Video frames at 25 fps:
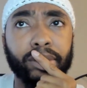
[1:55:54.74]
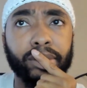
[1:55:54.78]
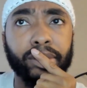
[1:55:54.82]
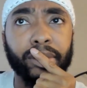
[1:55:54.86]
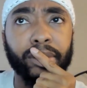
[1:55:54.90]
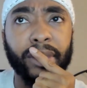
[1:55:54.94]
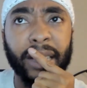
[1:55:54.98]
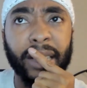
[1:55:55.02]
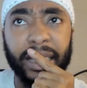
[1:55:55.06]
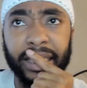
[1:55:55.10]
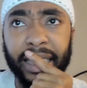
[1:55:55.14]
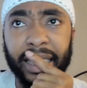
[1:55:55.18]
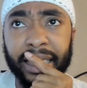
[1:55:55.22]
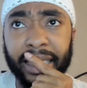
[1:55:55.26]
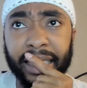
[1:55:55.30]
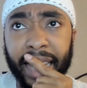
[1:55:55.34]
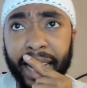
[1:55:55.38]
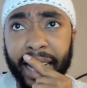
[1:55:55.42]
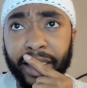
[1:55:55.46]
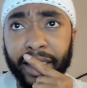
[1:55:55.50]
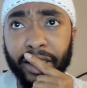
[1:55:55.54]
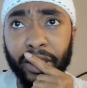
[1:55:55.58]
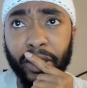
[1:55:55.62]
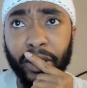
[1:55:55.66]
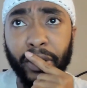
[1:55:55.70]
It says
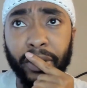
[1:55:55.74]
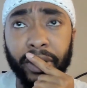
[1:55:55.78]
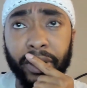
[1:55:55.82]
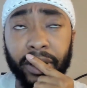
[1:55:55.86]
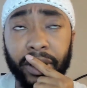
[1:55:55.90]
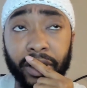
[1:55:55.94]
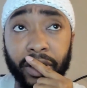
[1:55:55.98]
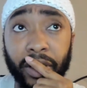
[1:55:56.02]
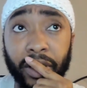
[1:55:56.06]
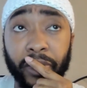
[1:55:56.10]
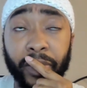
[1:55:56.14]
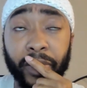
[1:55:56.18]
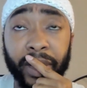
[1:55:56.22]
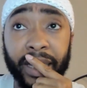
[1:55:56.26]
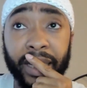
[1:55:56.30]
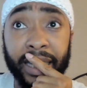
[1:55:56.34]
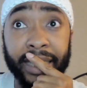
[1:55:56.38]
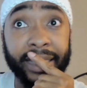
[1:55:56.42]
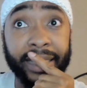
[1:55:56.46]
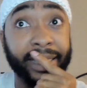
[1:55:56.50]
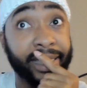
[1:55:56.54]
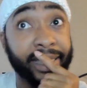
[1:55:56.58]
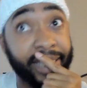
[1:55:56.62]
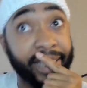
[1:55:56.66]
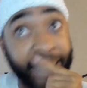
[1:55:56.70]
executed. It should be he
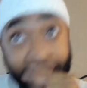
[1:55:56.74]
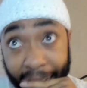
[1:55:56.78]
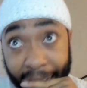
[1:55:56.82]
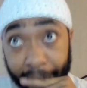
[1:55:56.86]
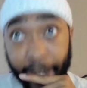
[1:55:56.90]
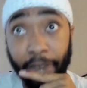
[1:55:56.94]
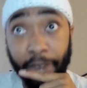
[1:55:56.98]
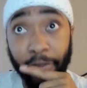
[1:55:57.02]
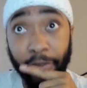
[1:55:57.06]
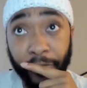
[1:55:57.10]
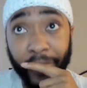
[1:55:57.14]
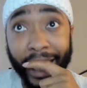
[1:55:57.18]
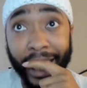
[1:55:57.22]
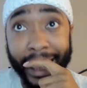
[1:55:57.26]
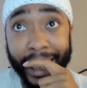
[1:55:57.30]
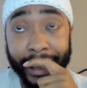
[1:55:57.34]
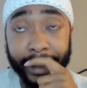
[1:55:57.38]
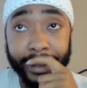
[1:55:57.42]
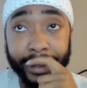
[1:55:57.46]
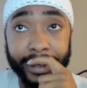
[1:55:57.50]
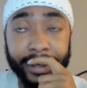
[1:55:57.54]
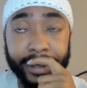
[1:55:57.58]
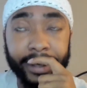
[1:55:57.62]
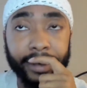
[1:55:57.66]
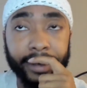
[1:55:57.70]

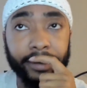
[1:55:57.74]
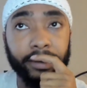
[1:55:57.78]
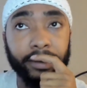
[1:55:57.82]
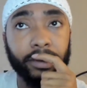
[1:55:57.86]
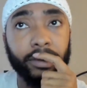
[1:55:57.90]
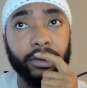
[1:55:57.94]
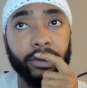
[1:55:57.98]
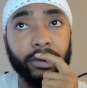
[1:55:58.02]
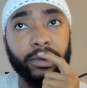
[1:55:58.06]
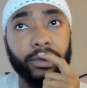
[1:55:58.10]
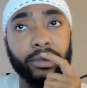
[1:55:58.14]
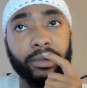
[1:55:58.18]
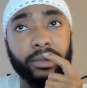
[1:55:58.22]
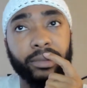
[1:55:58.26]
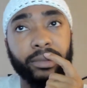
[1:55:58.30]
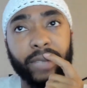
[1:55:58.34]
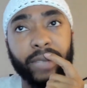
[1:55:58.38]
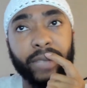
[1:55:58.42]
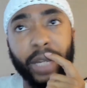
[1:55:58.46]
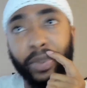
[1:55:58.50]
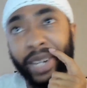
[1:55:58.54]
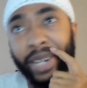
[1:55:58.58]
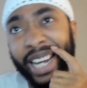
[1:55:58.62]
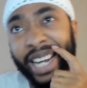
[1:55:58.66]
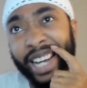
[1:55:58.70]
sacrificed.
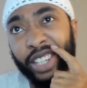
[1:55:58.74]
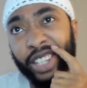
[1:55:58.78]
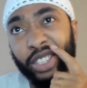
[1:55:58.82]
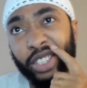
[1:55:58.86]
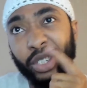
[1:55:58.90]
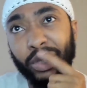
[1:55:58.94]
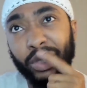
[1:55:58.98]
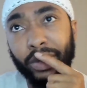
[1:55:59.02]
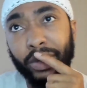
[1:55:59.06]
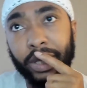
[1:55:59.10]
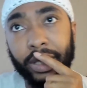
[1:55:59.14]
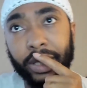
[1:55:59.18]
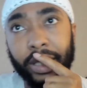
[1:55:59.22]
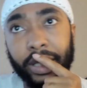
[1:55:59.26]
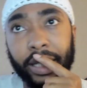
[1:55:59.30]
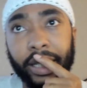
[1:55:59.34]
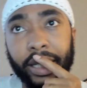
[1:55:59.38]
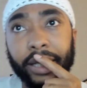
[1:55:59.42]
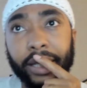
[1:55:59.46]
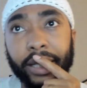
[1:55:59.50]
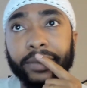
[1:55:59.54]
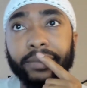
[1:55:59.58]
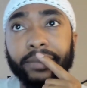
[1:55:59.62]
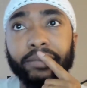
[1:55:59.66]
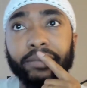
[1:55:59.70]
They put executed
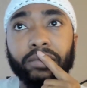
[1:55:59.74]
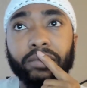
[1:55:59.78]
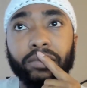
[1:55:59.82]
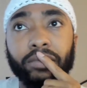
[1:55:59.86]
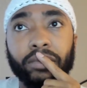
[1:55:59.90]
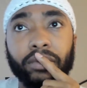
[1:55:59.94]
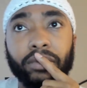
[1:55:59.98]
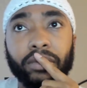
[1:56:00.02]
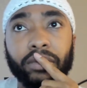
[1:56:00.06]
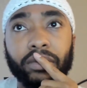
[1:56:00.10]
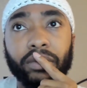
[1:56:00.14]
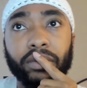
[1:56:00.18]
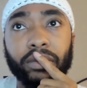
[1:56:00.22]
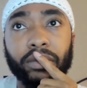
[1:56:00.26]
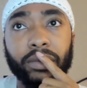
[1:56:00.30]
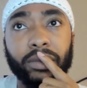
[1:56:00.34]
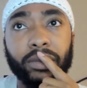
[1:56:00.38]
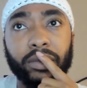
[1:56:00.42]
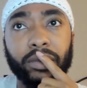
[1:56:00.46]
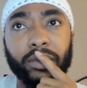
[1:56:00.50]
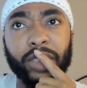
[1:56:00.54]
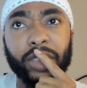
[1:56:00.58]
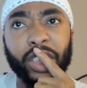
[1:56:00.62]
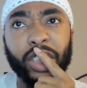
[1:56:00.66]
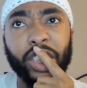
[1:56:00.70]
there.
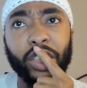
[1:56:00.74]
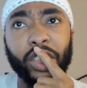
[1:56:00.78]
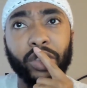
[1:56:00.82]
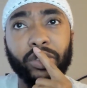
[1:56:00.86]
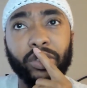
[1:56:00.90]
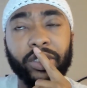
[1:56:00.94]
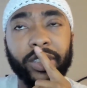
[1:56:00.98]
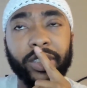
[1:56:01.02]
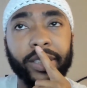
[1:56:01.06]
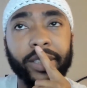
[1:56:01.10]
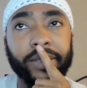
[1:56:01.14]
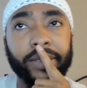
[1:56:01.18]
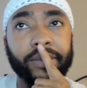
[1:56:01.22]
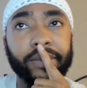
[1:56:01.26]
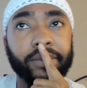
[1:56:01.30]
Interesting.